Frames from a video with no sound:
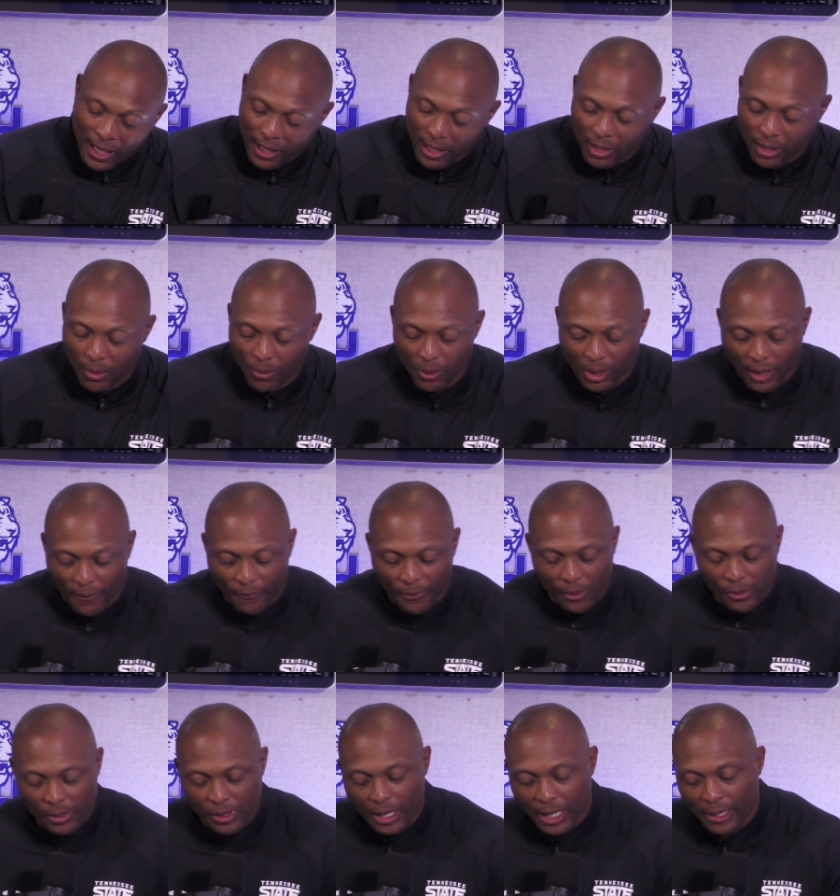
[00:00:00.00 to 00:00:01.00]
you know, when I
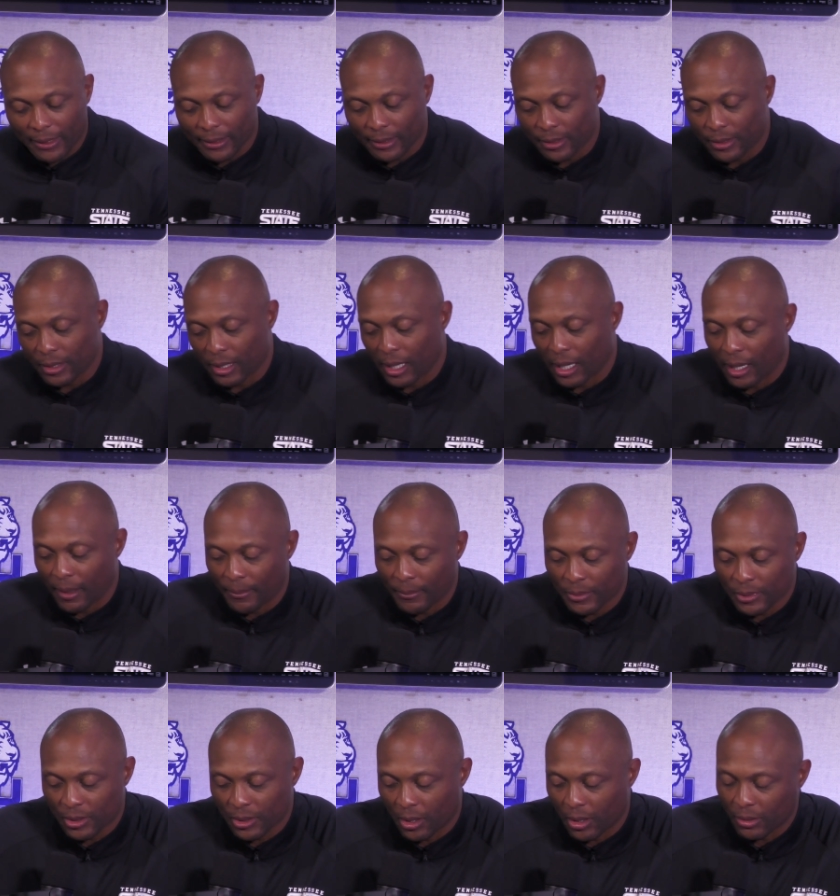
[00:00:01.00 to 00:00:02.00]
first got this job,
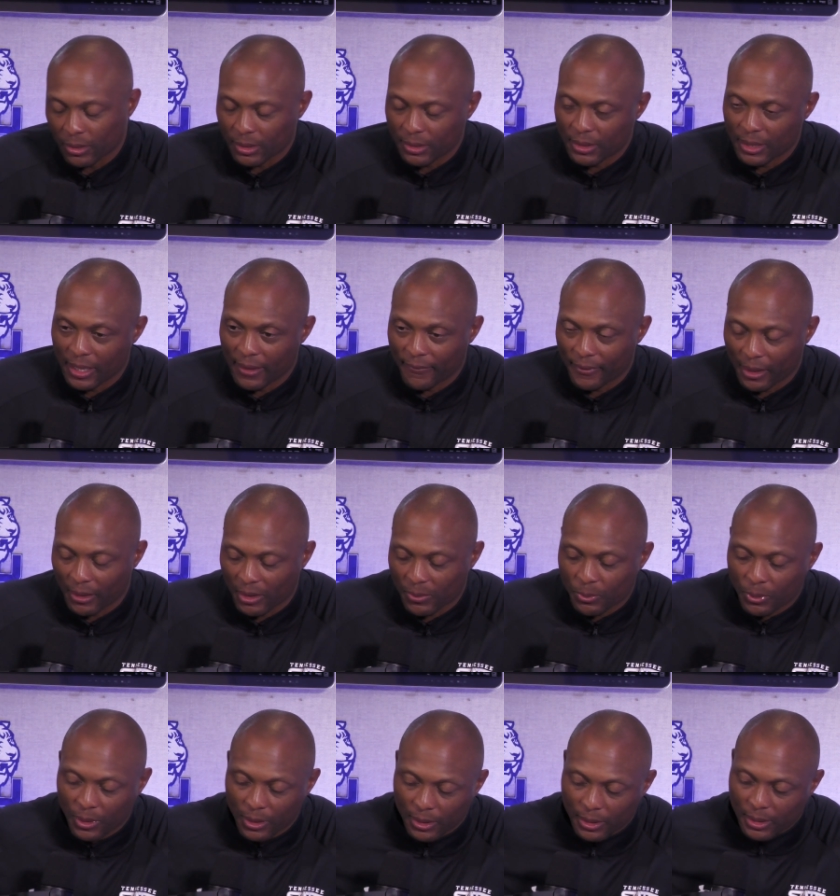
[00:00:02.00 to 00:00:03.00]
talked to Jeff, and I was
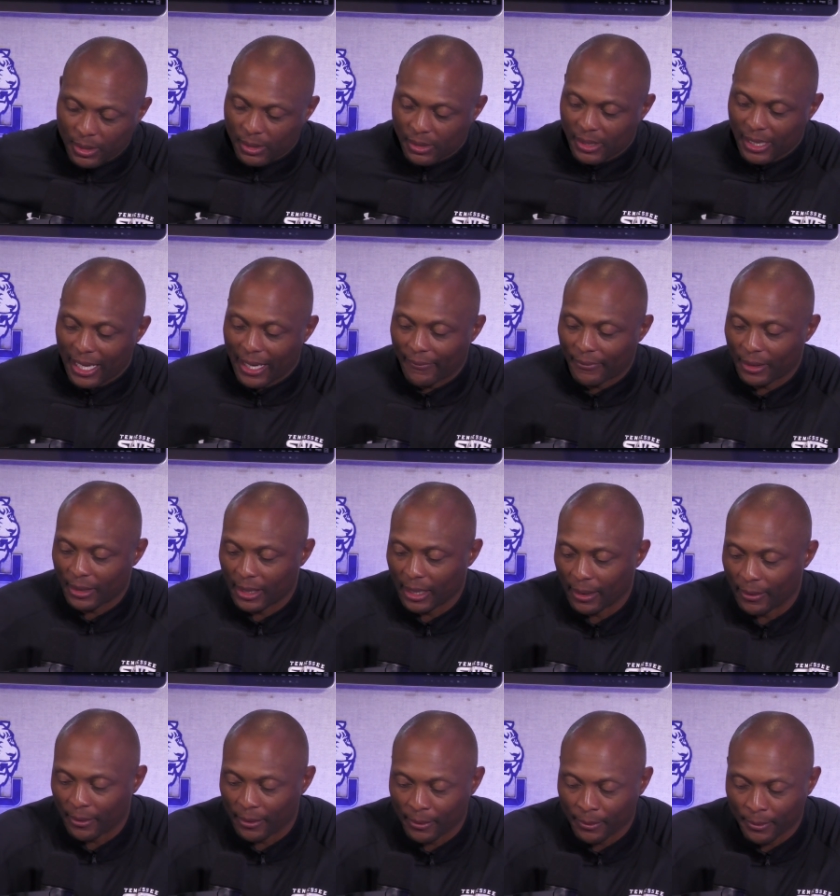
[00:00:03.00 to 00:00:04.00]
putting the staff
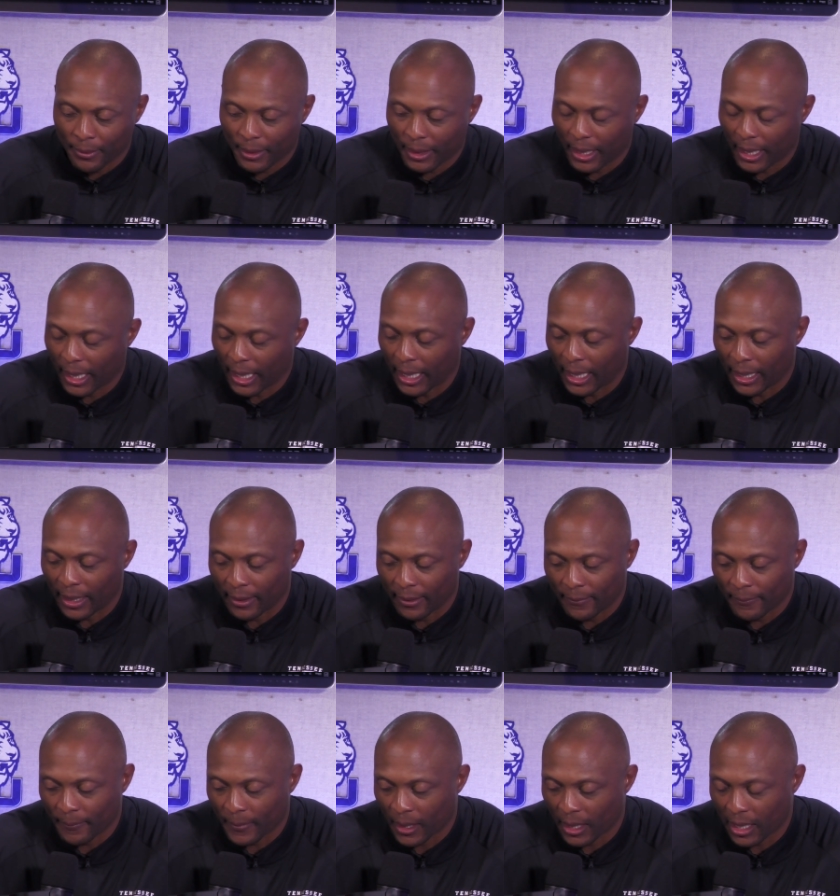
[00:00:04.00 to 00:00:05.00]
together,
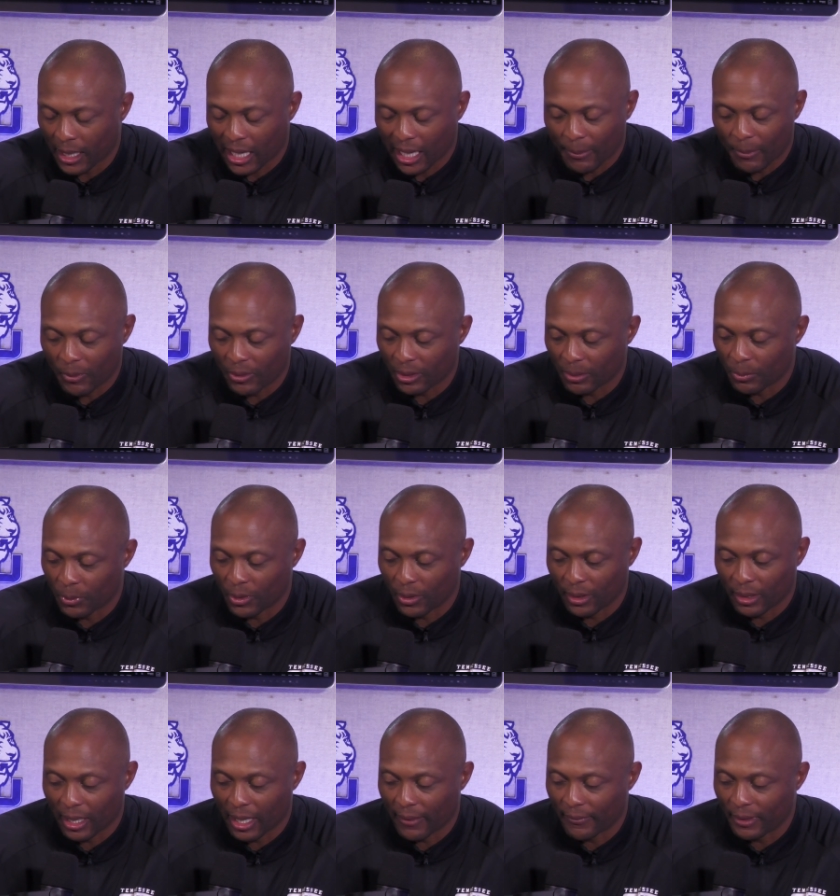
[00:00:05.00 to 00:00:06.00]
and he came with the
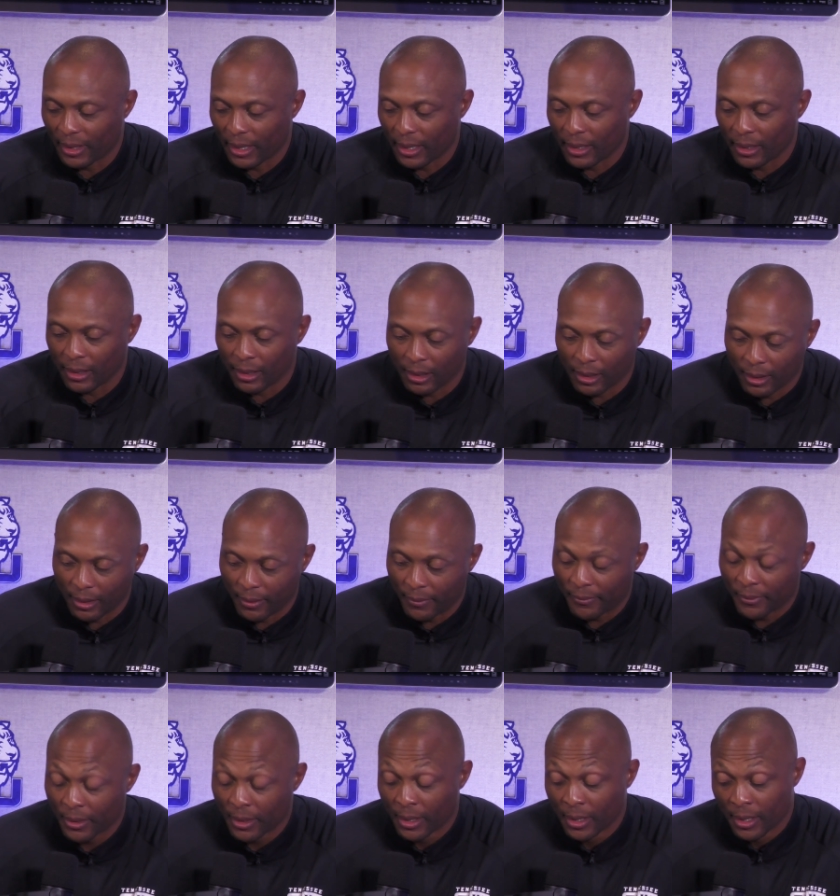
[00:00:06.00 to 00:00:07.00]
brilliant idea of
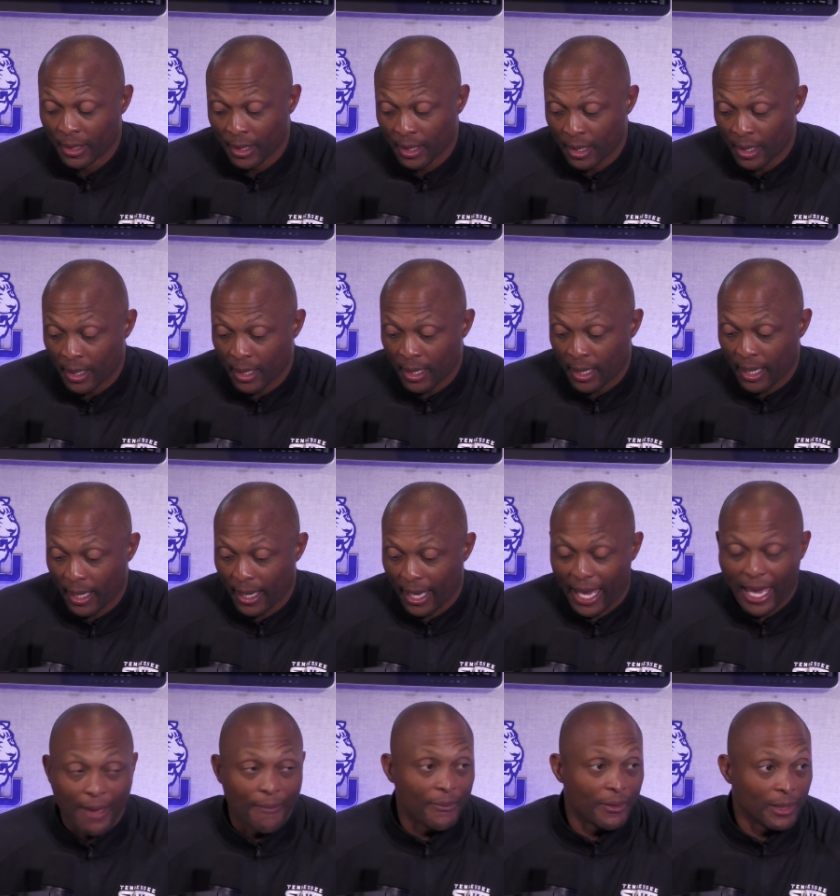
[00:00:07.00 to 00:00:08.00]

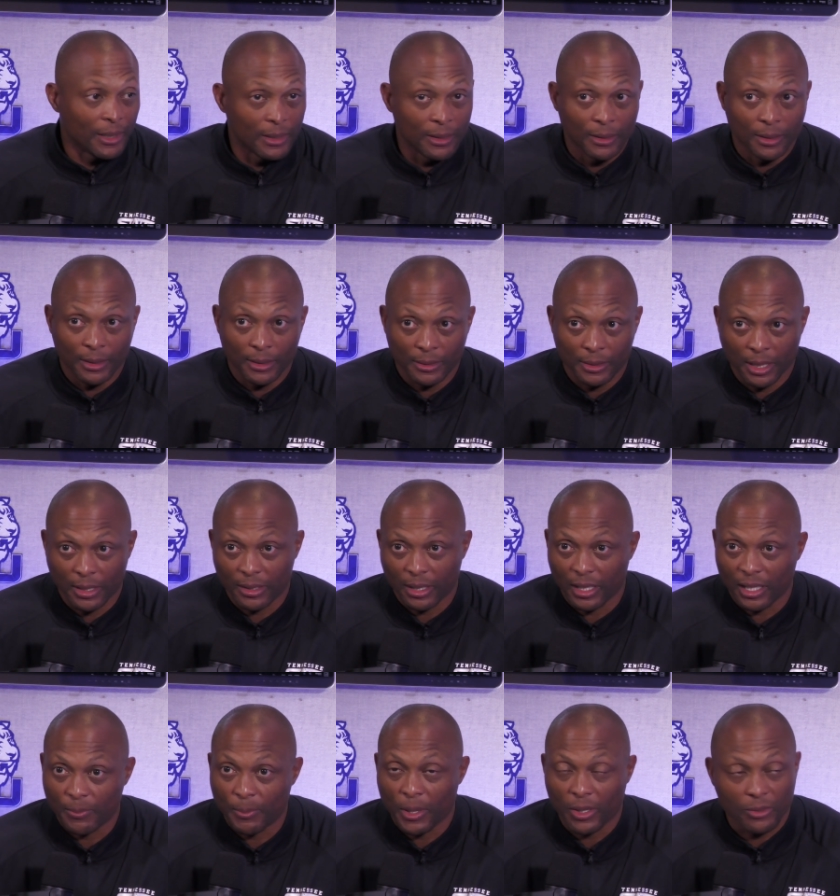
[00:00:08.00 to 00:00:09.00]
having just a
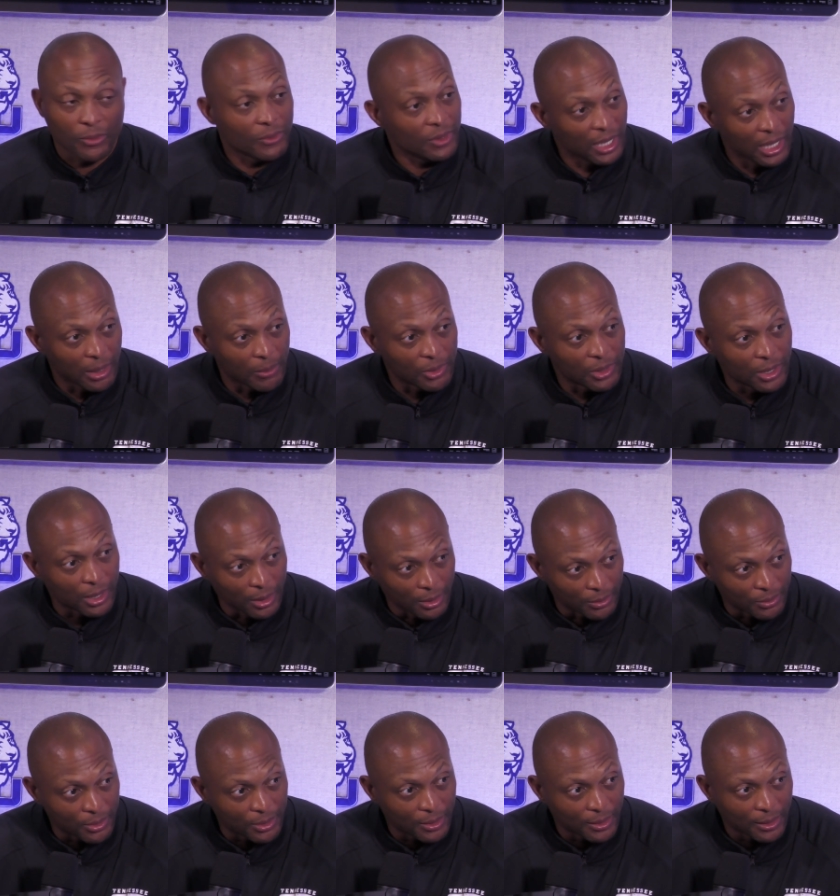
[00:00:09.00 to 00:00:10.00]
special teams
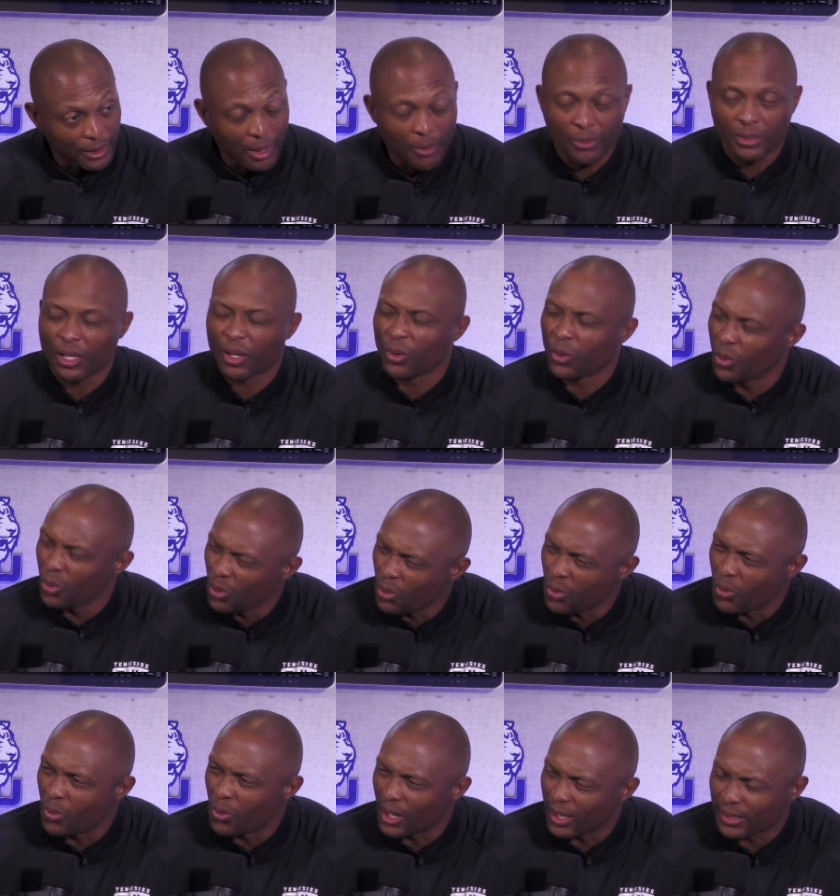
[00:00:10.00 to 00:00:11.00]
coach. And I was right. like,
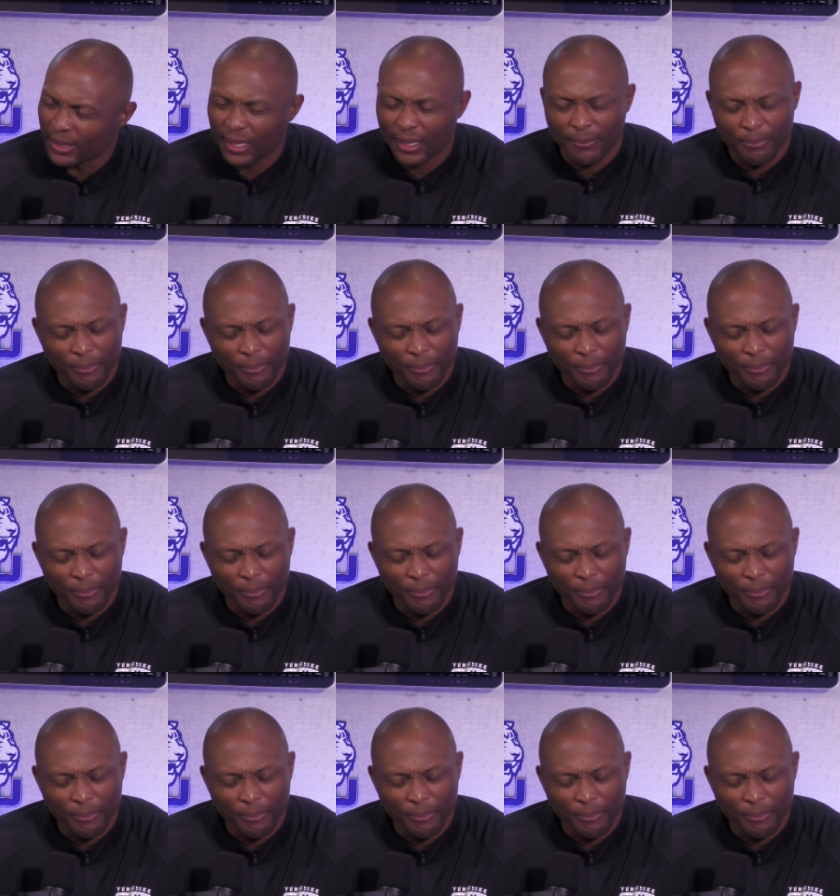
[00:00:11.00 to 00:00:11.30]
ooh, I said,